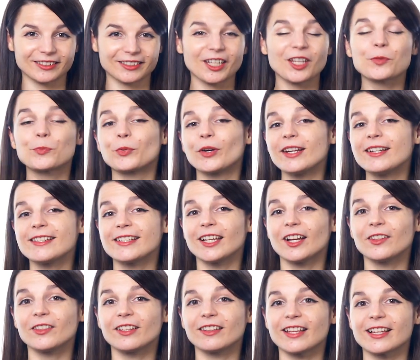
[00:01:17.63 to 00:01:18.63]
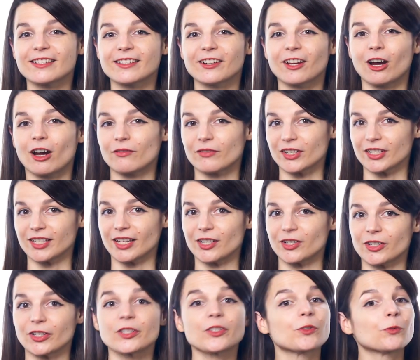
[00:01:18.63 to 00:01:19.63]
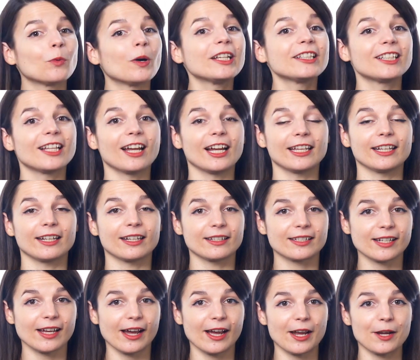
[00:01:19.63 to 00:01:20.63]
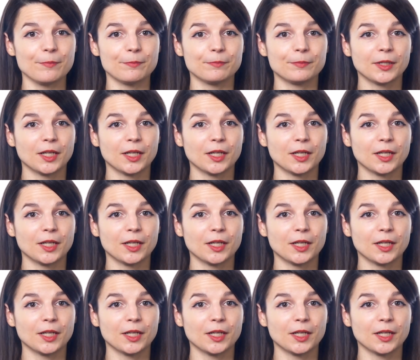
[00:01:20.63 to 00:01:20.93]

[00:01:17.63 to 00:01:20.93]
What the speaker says: It breaks down the lesson conversations one line at a time.